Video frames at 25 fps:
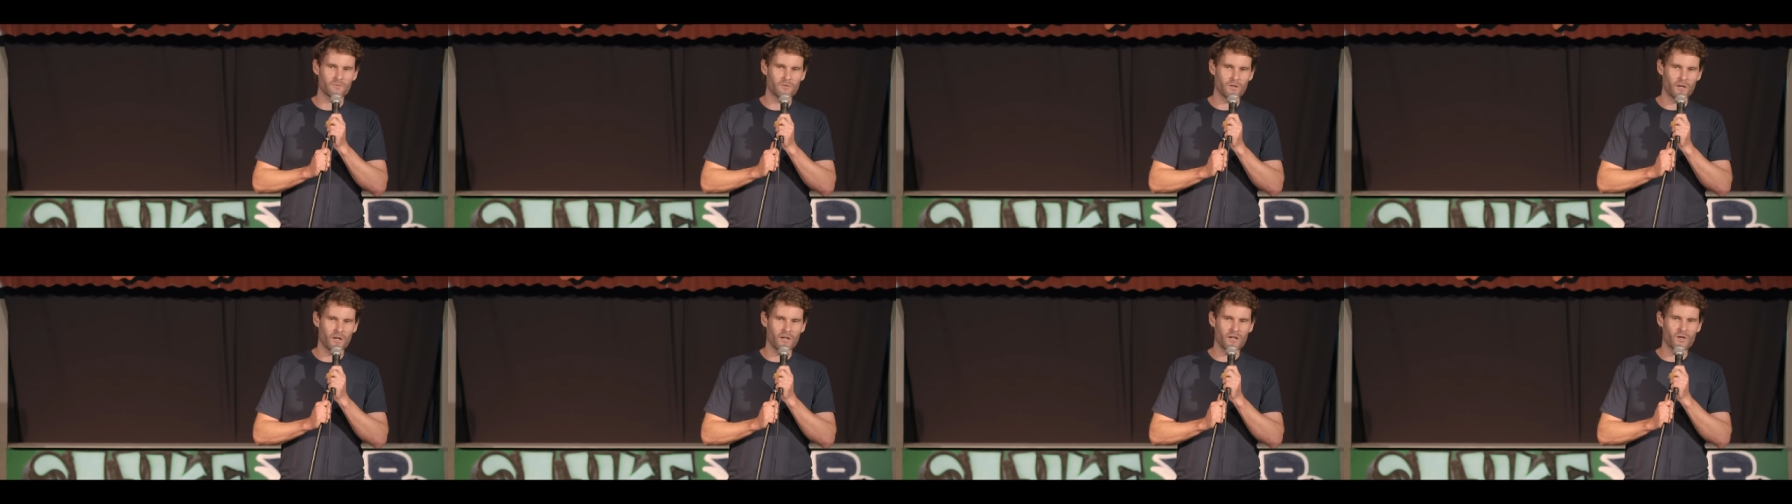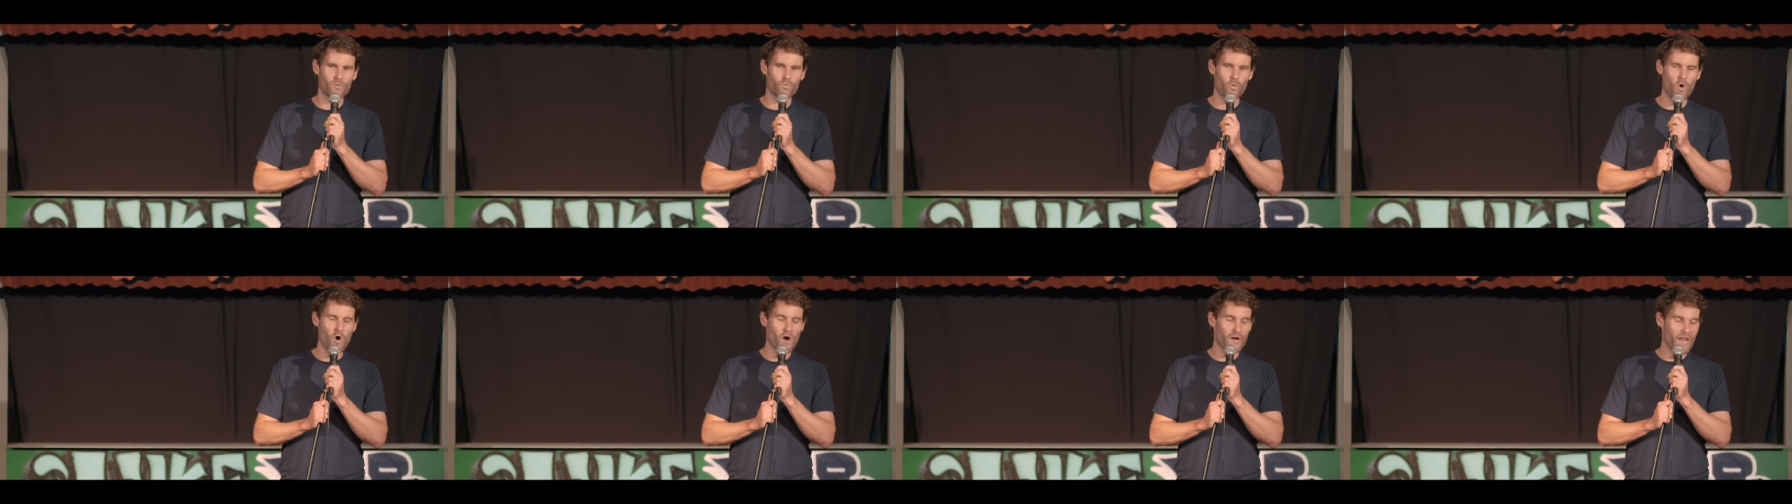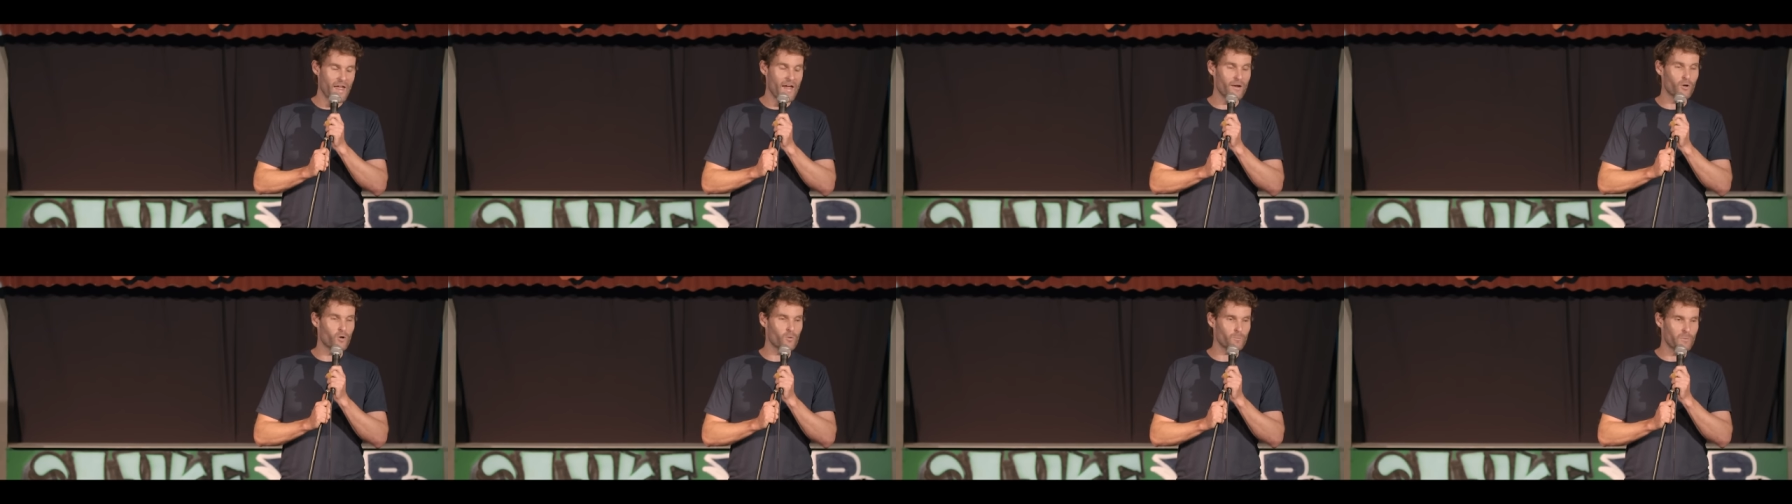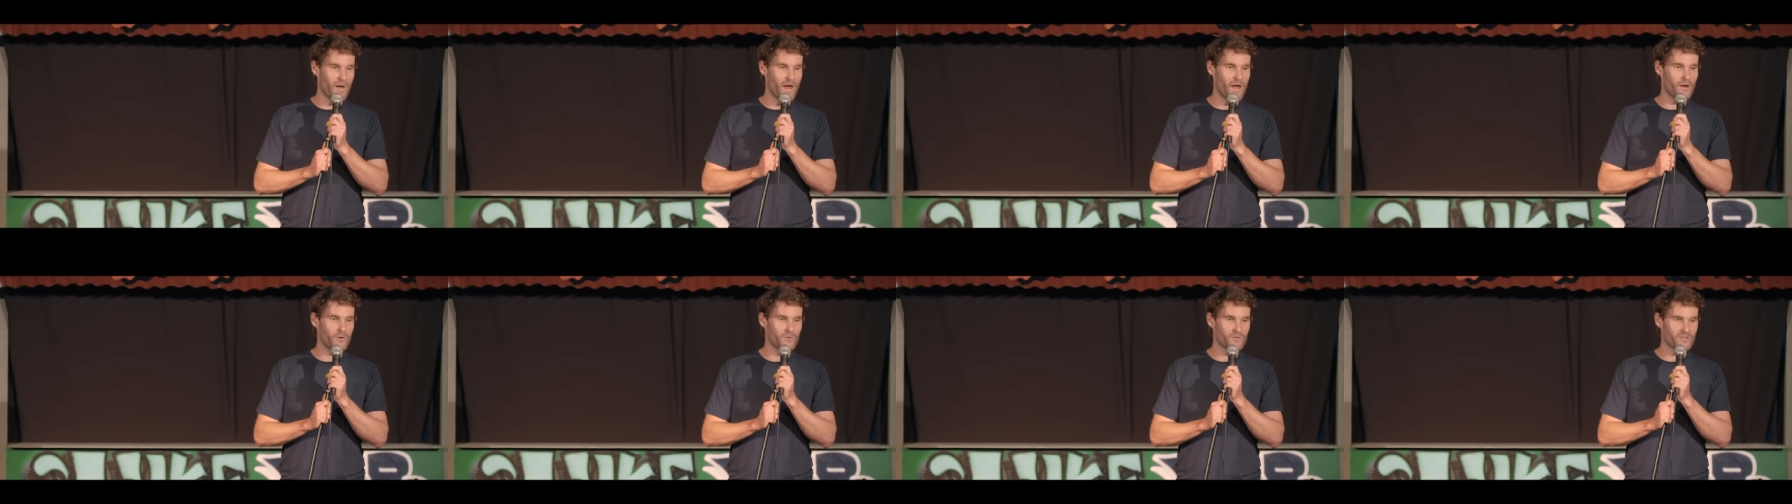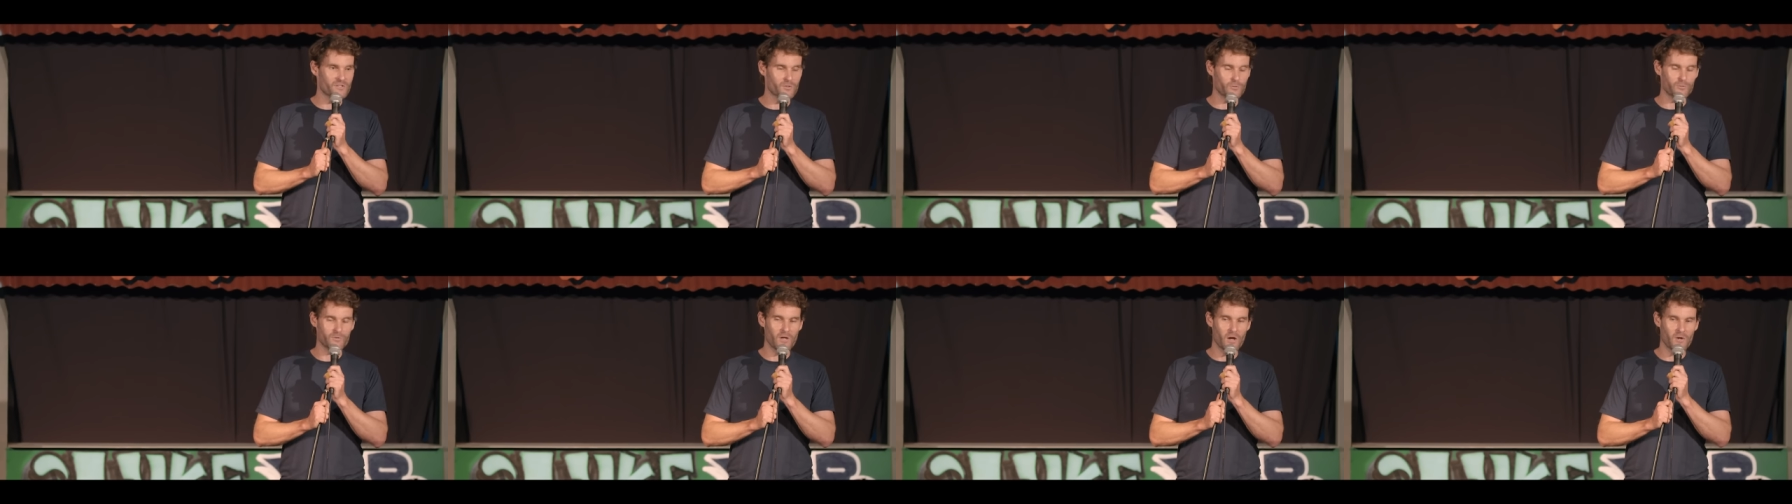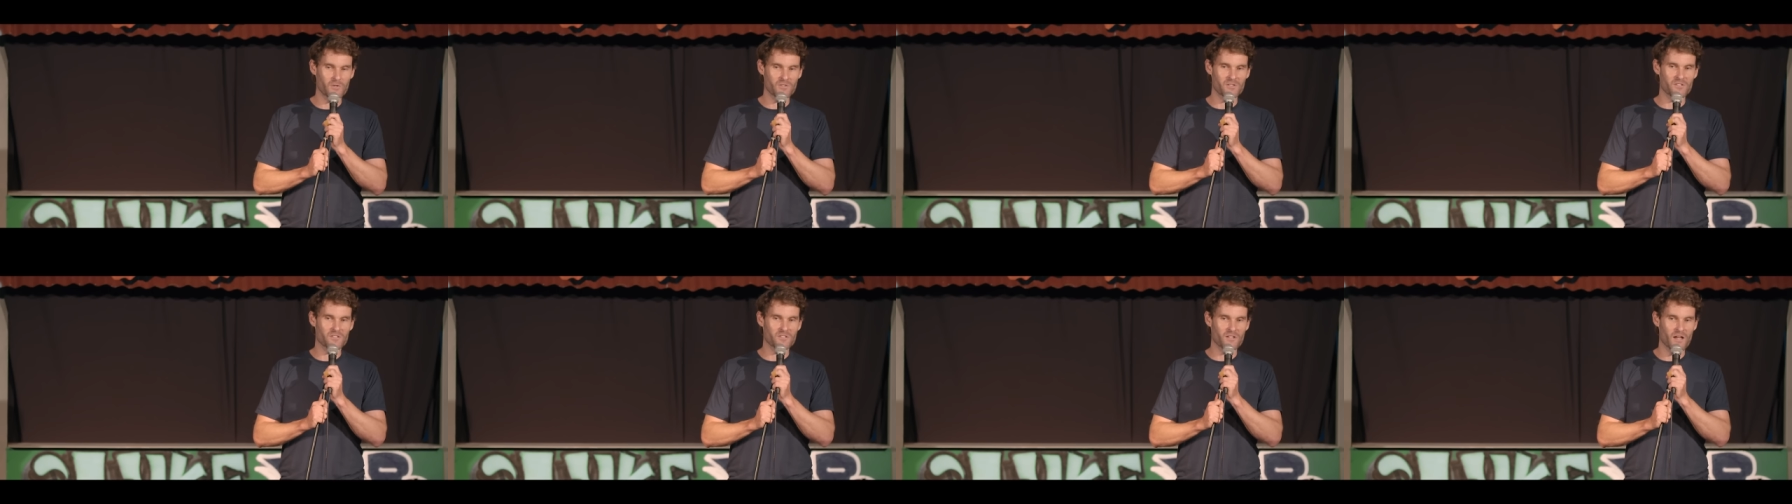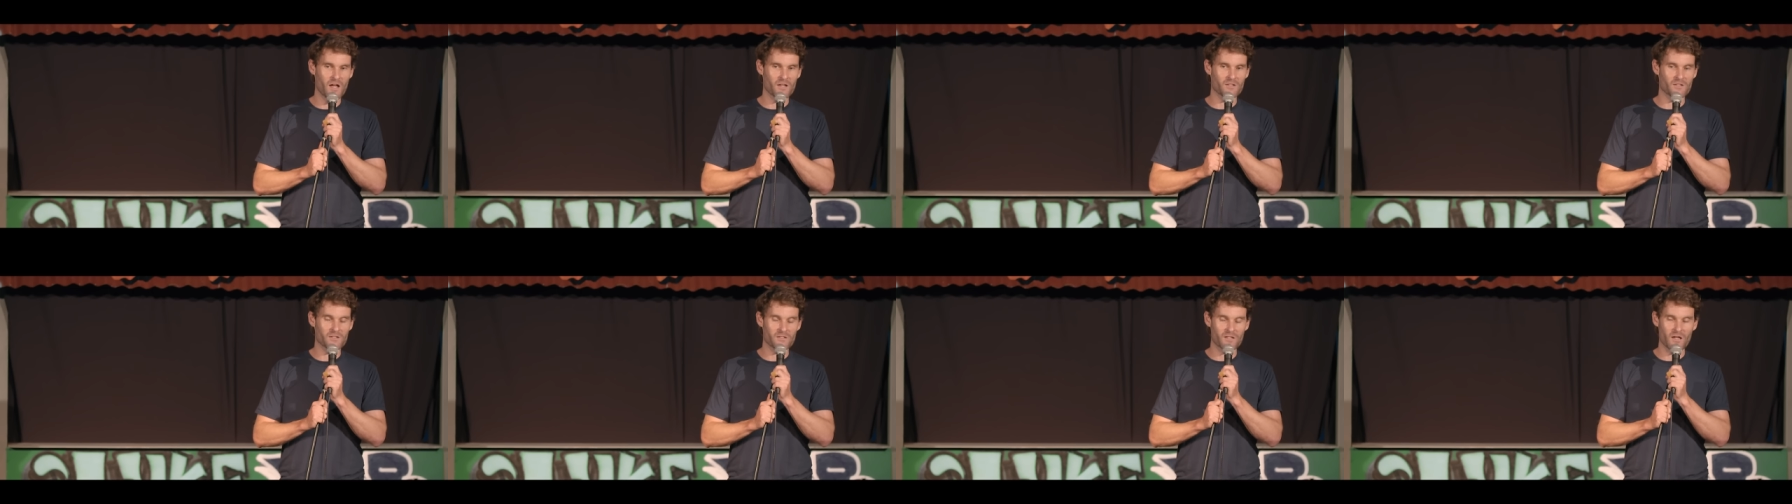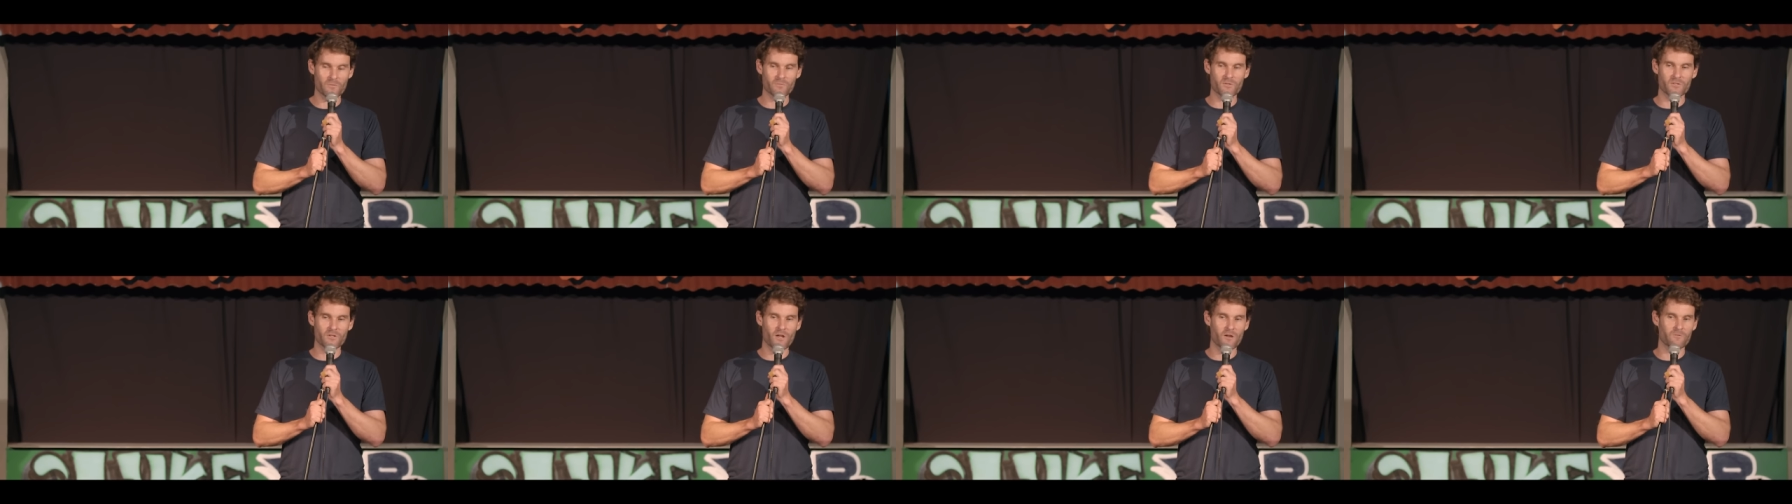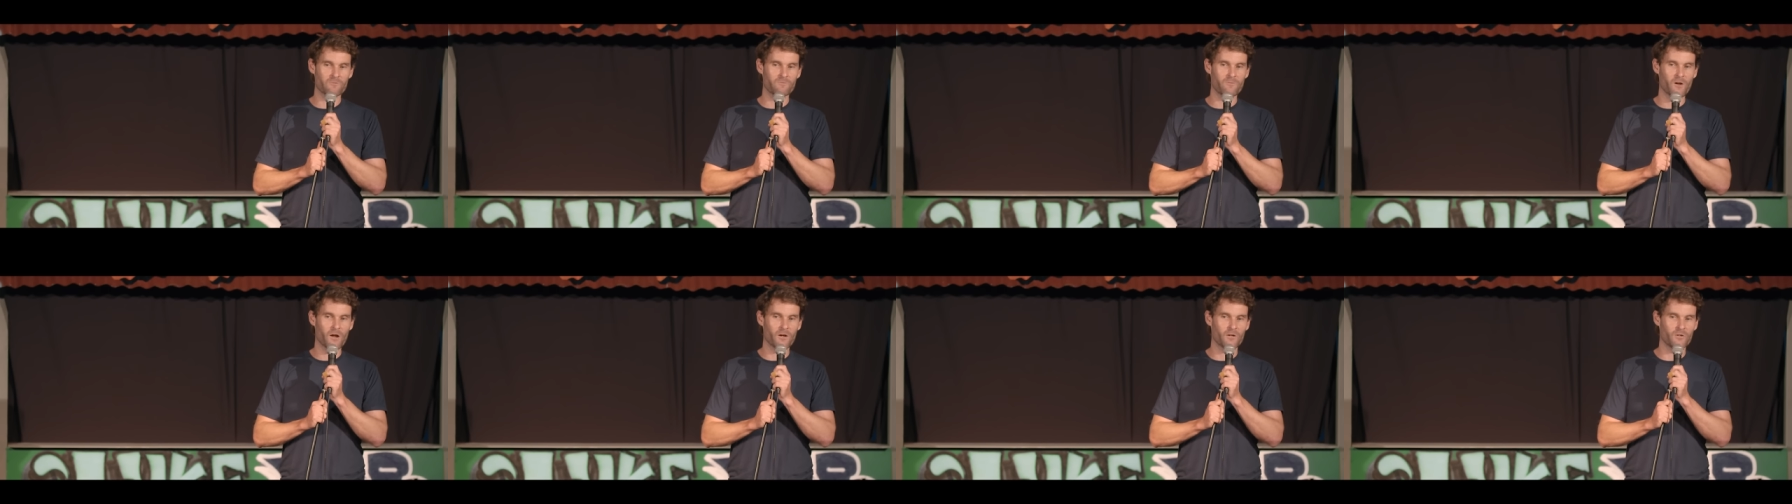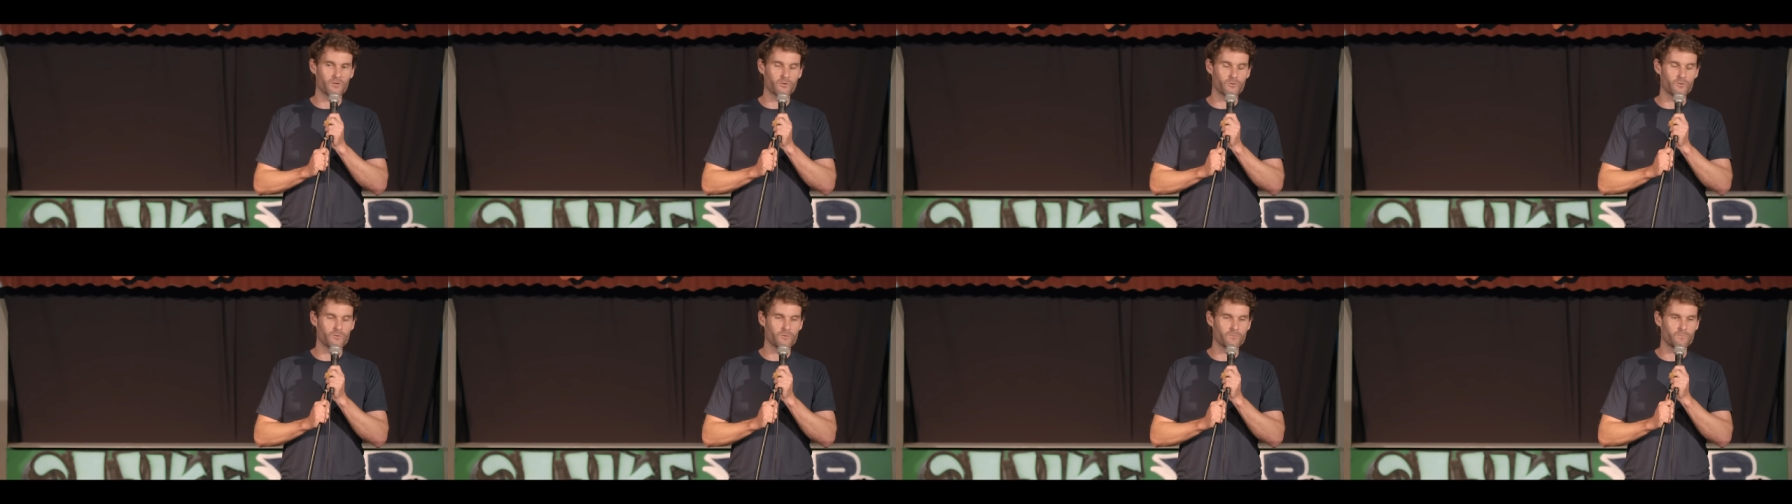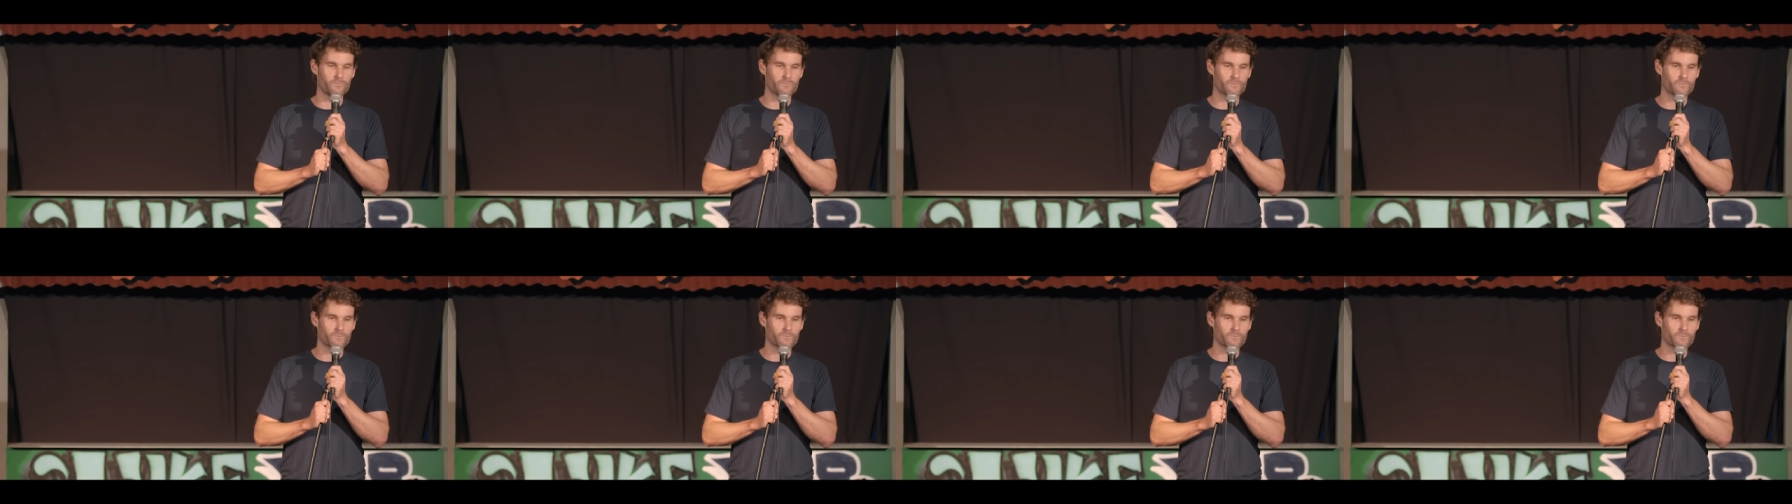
Any white adult man who still knows his cousin's up to no fucking good.